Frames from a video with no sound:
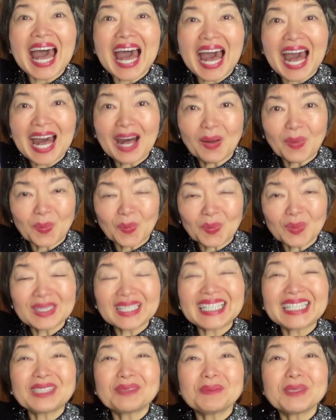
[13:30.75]
Ao,
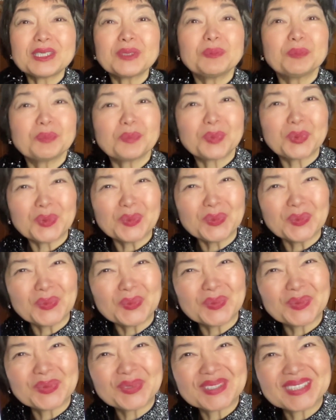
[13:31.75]
it means
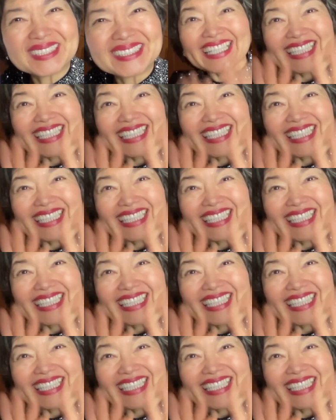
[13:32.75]
blue.